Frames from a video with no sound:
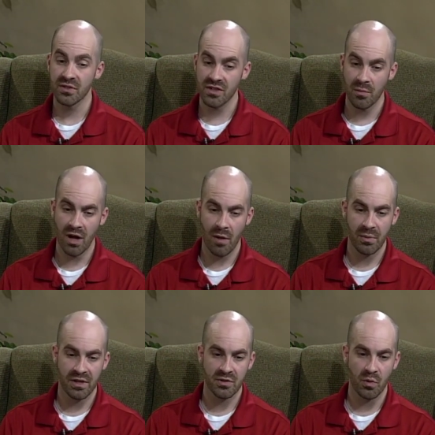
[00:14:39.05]
some
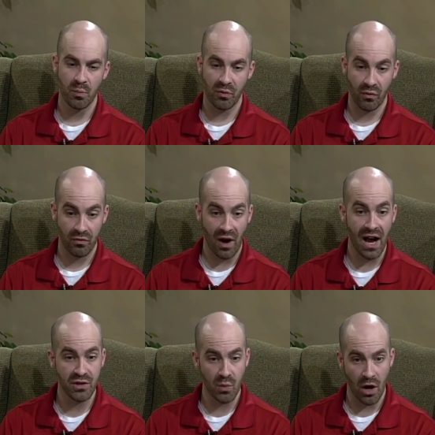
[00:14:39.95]
companies will
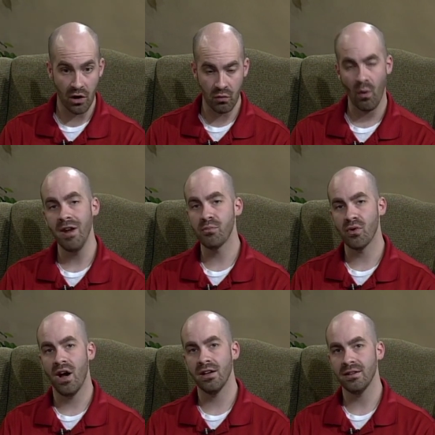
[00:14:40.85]
provide you a great
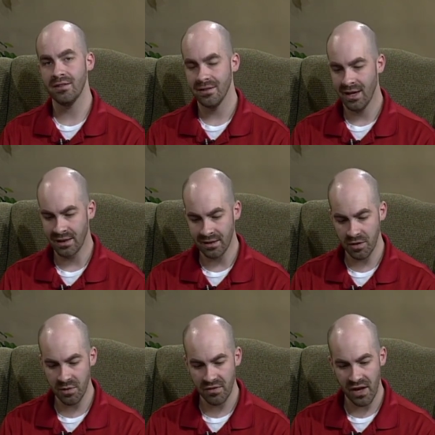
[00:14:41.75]
product at a
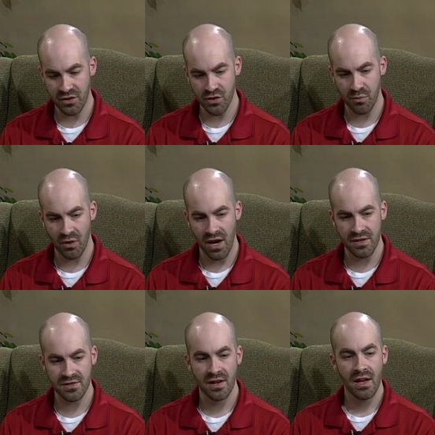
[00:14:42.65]
little bit of extra
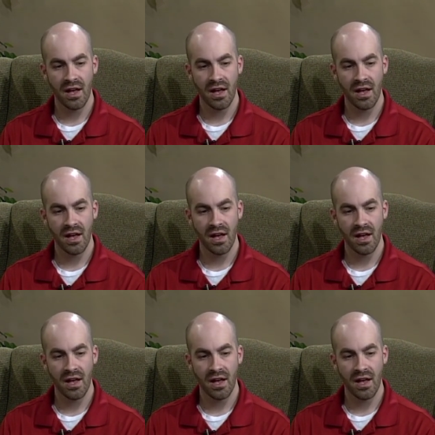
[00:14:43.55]
price,